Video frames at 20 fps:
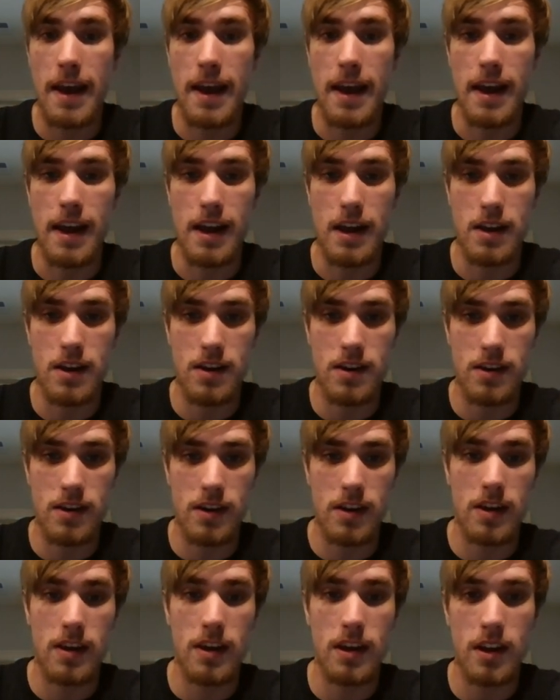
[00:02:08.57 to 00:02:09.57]
And
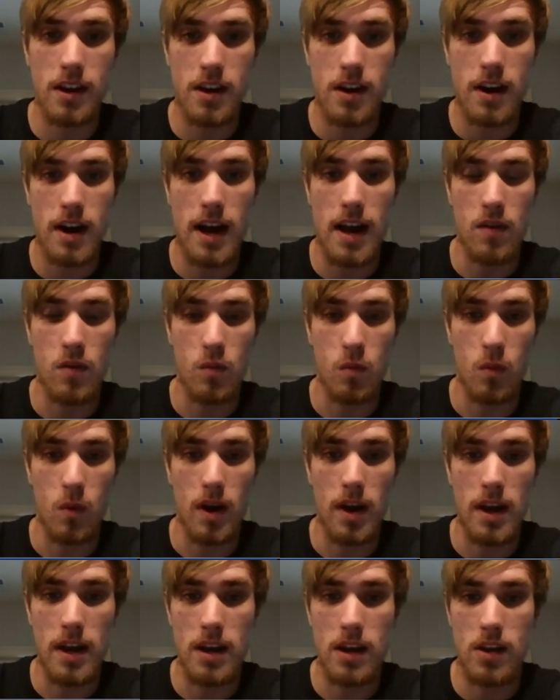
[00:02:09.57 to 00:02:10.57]
here, as
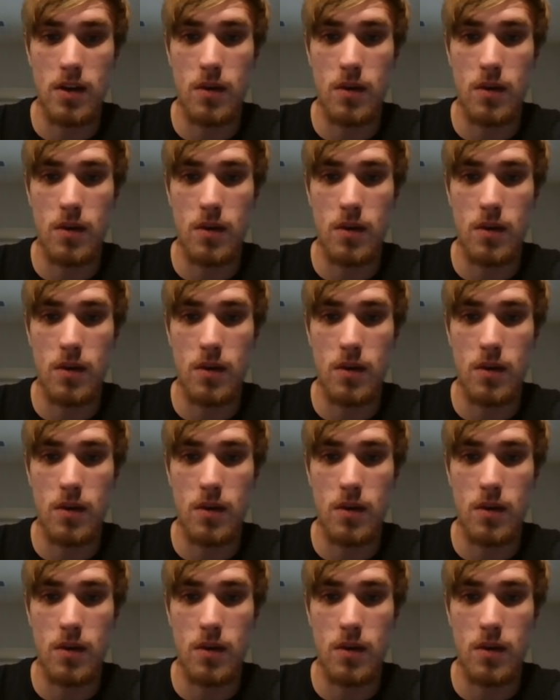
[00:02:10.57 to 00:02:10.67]
white,